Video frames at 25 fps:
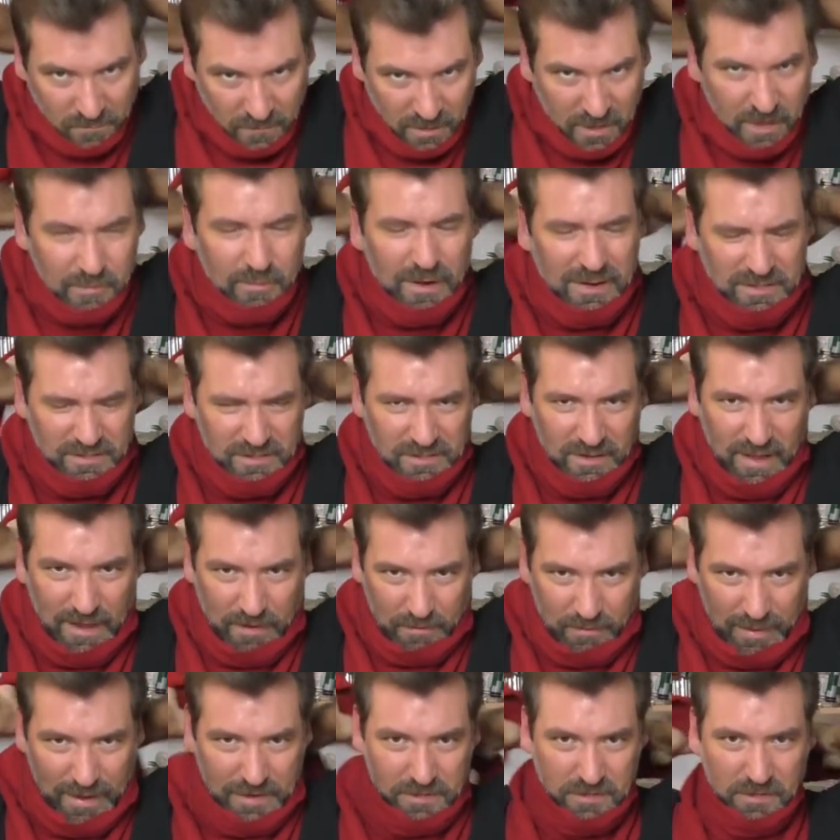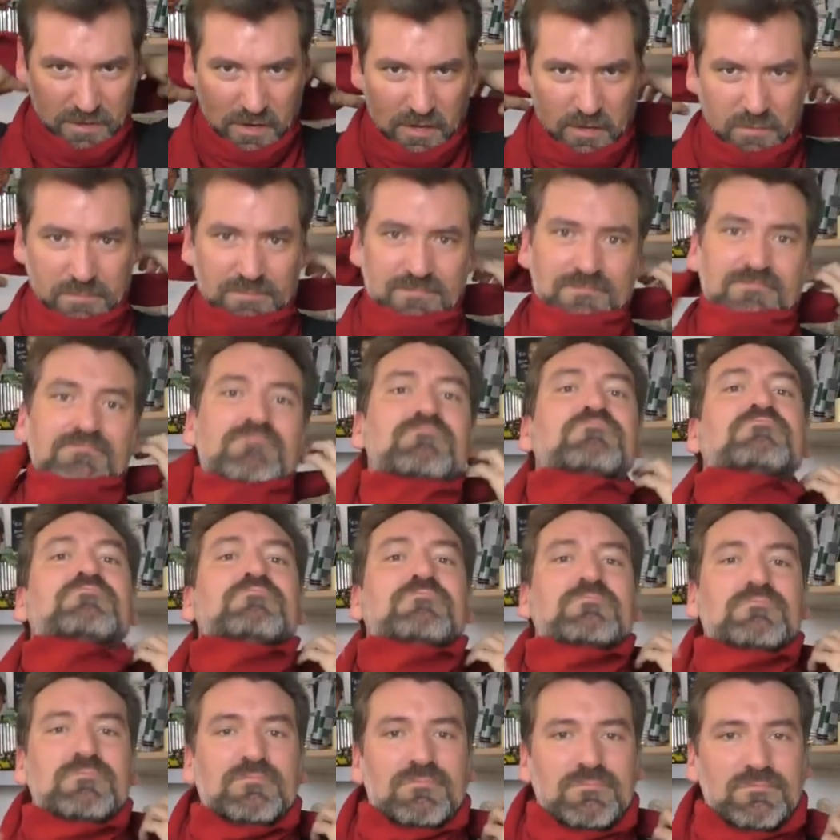He wears it like that, you know.
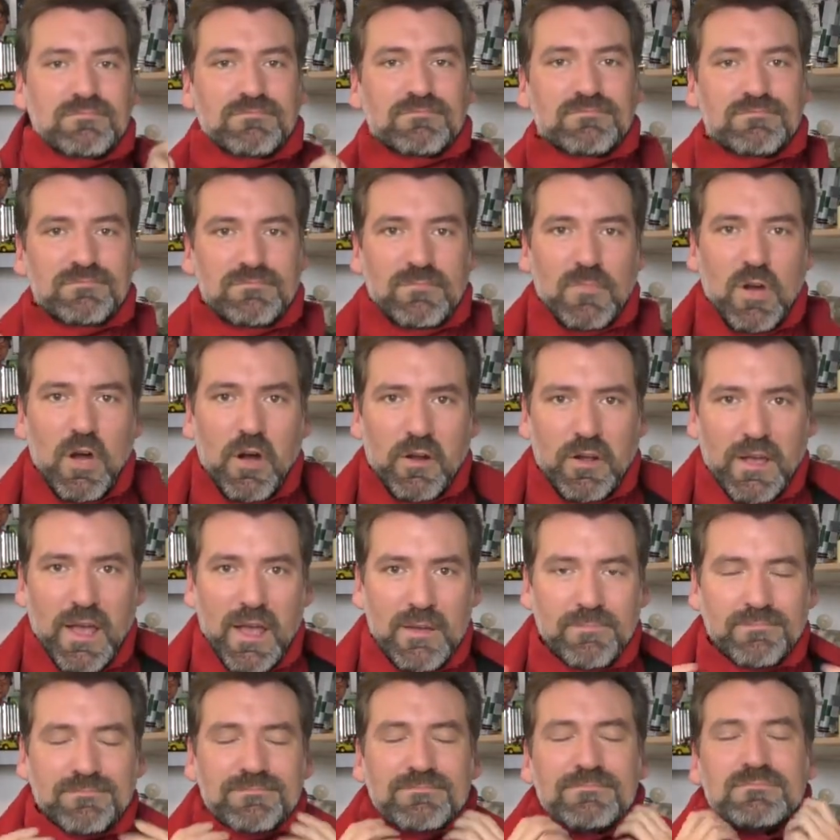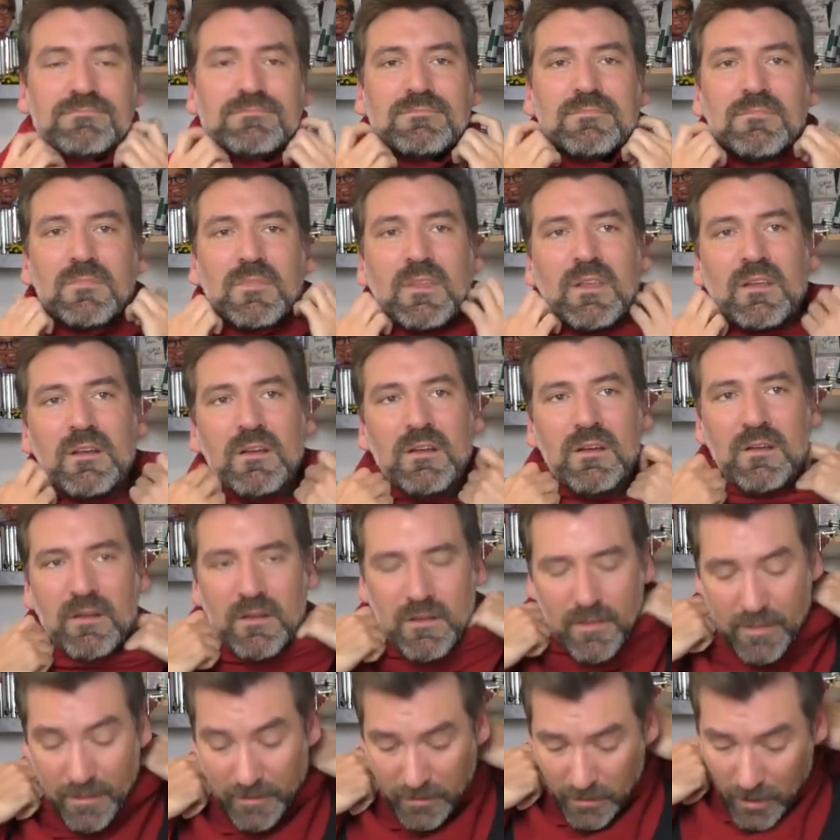Okay.
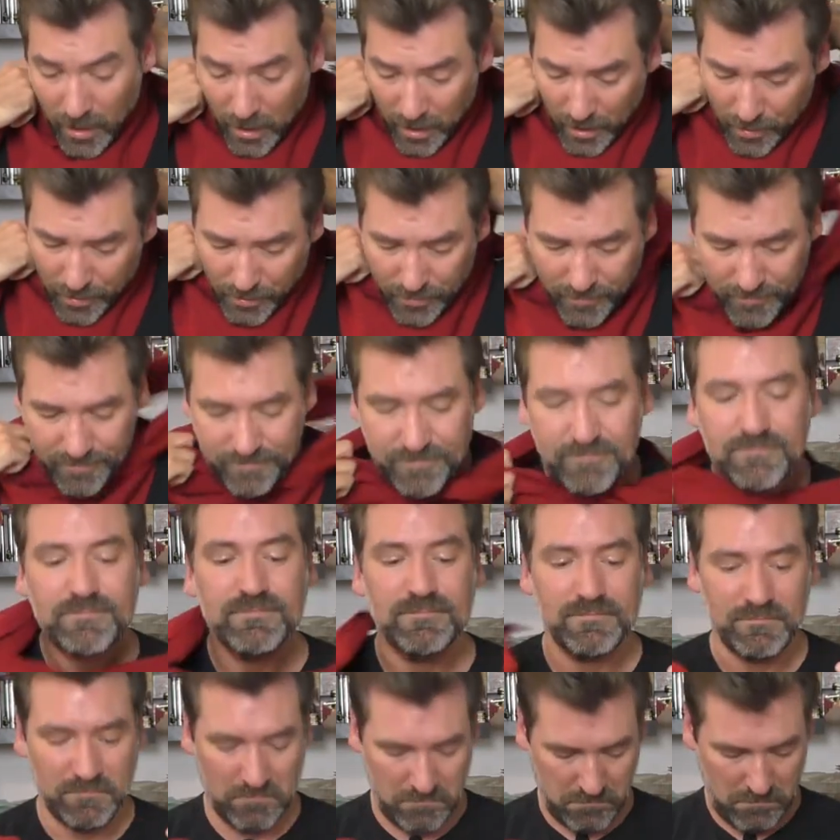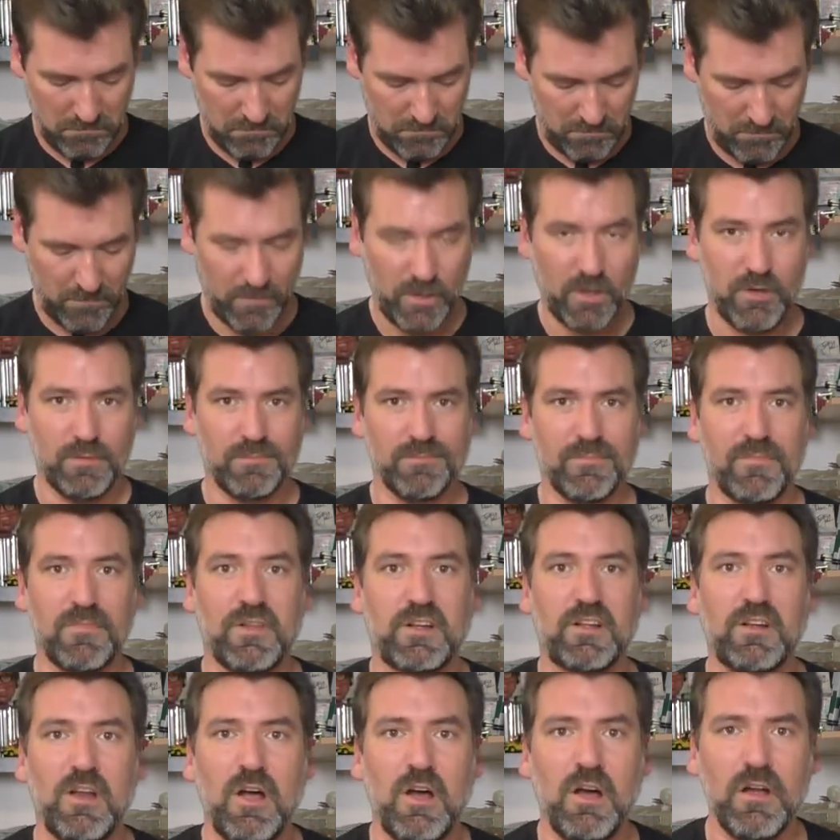
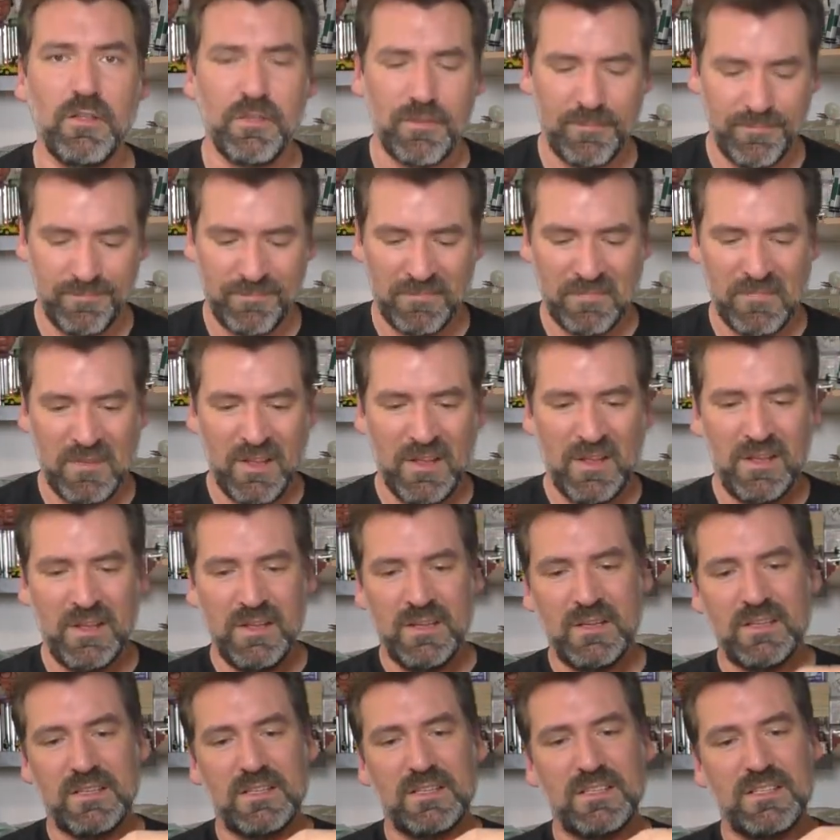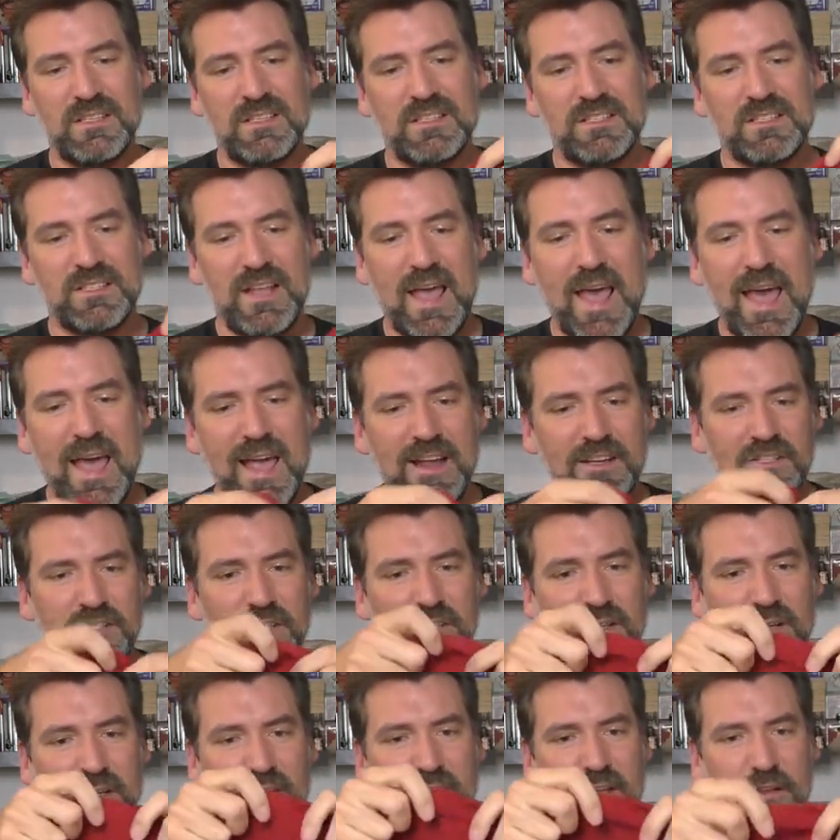The cloth is
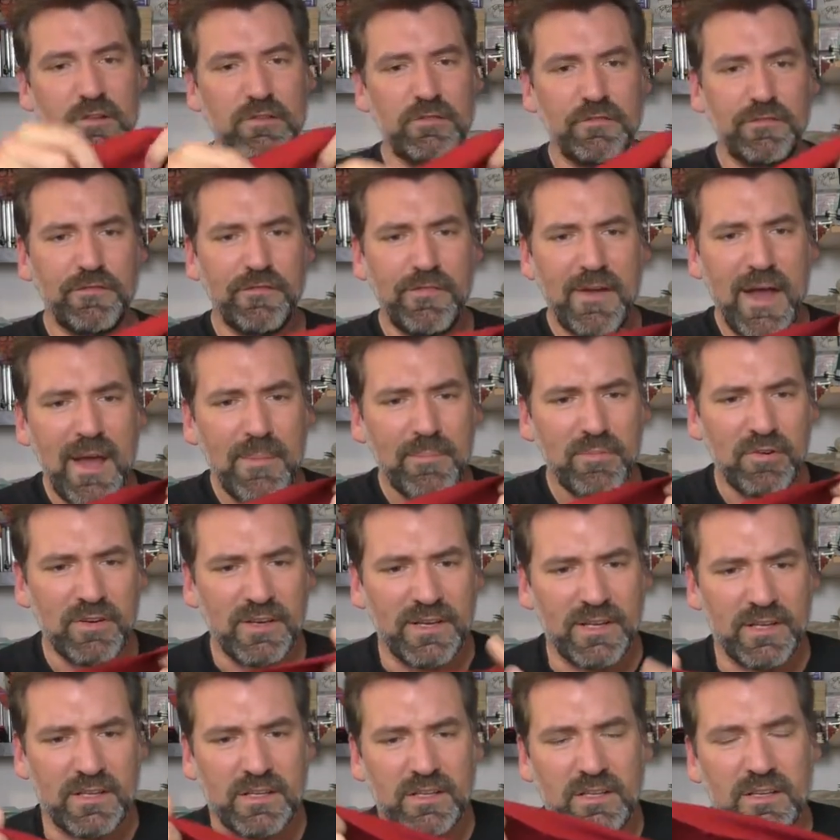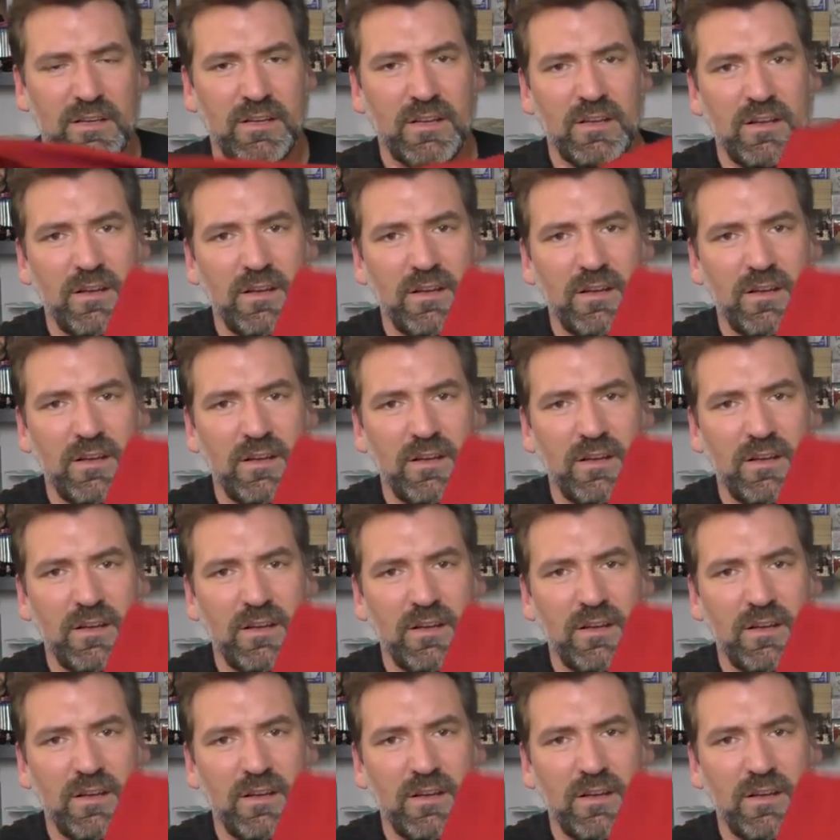actually a good fabric.